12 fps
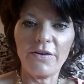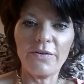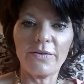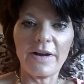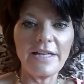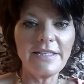
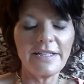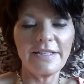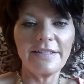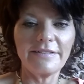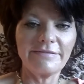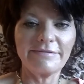oh, I did
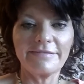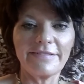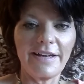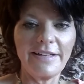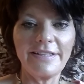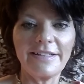it.
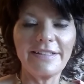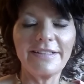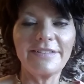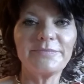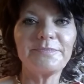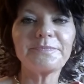I did
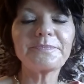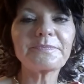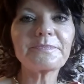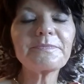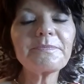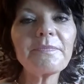it.
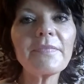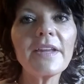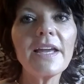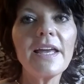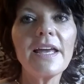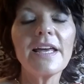
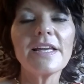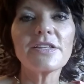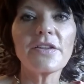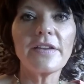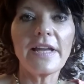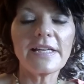
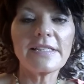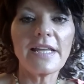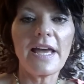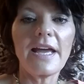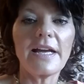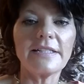So the next
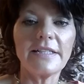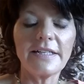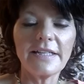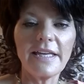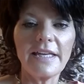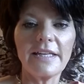day I did
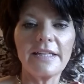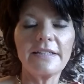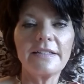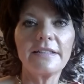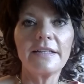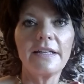it
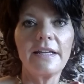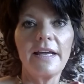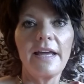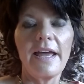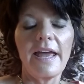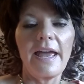again,
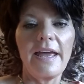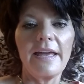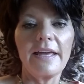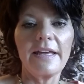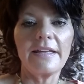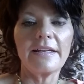
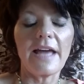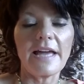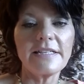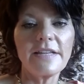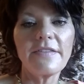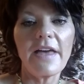and
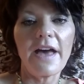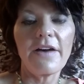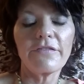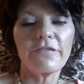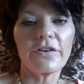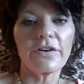I did
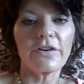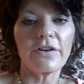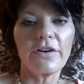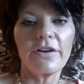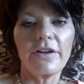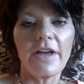that for
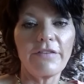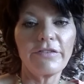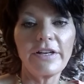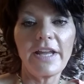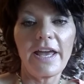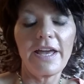
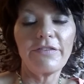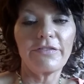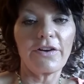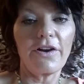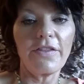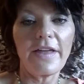every day
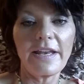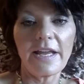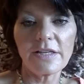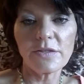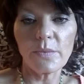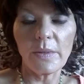for all that
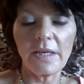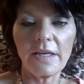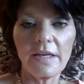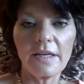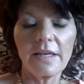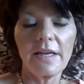next
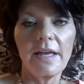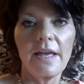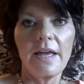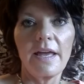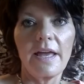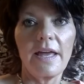week.
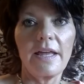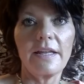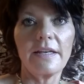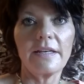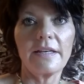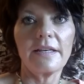
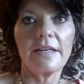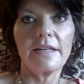And